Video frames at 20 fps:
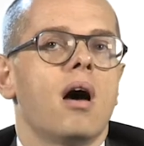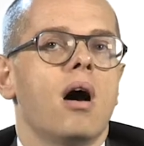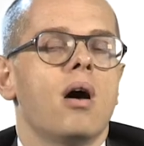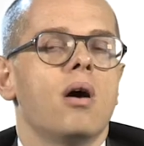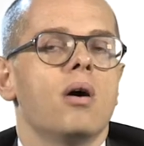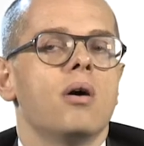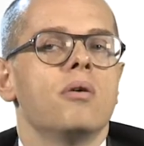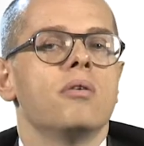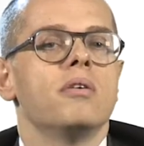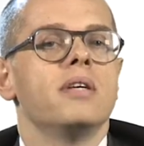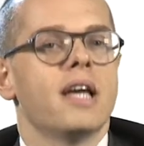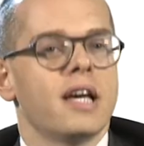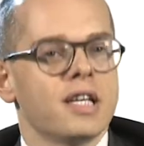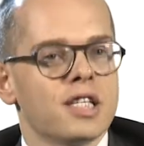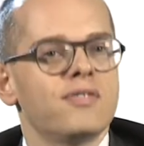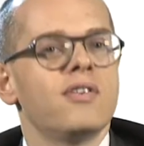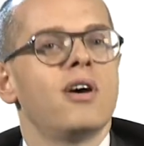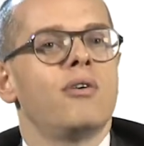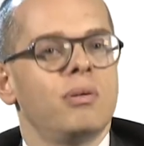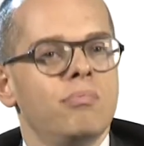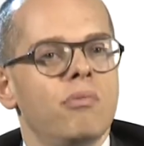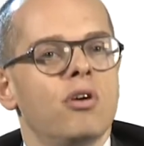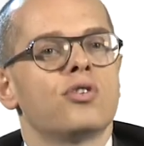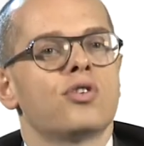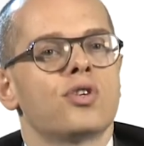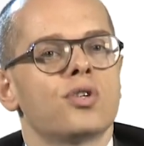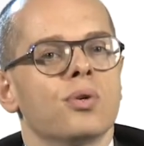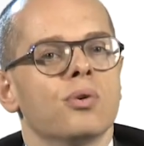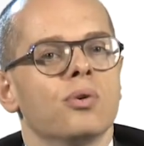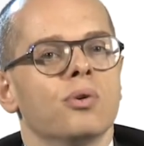Yes, very
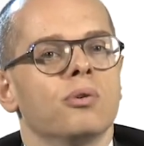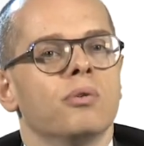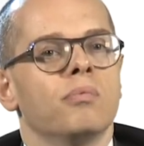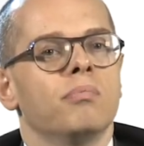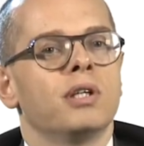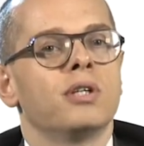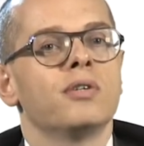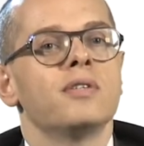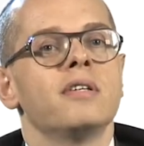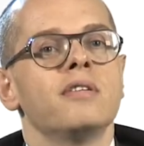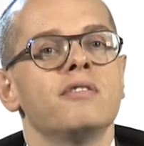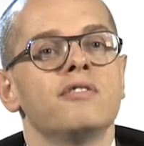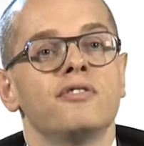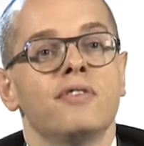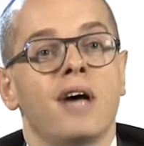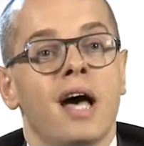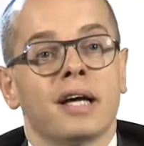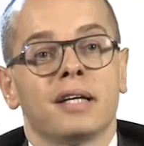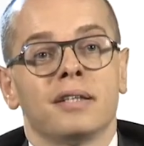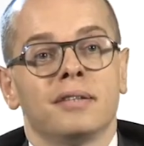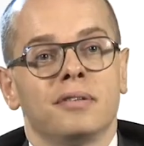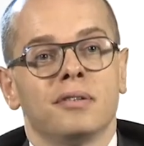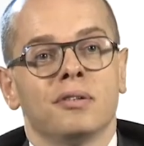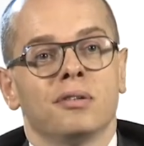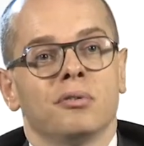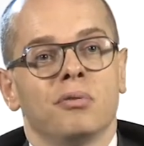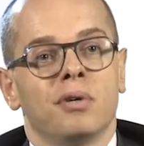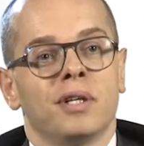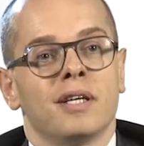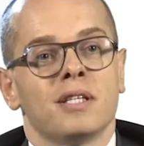much so. Because in fact,
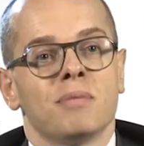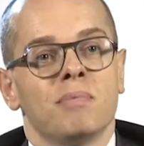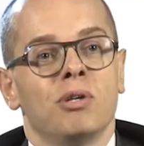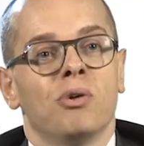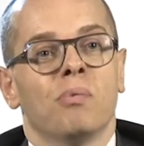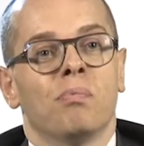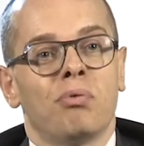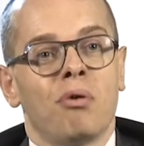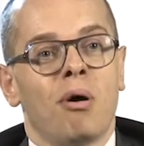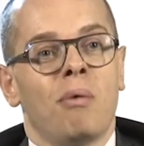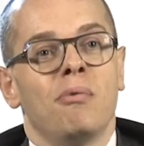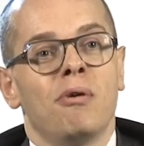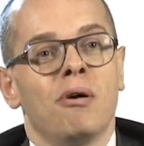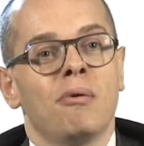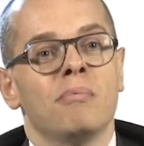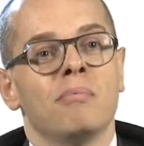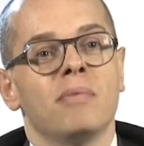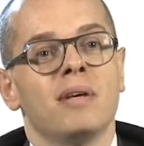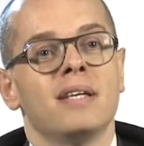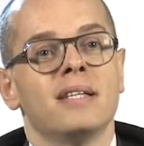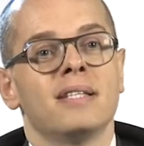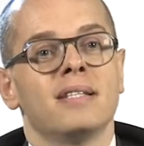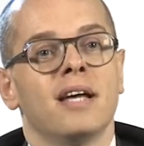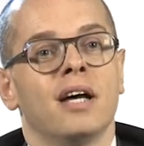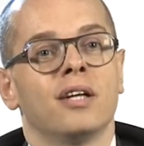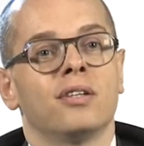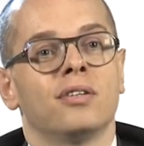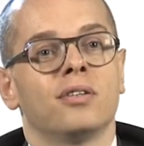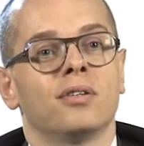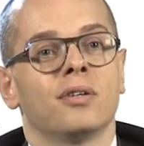what has been a problem is
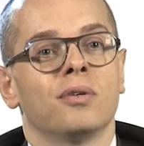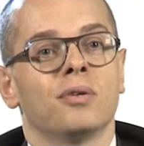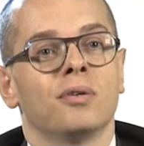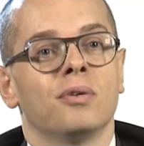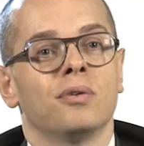that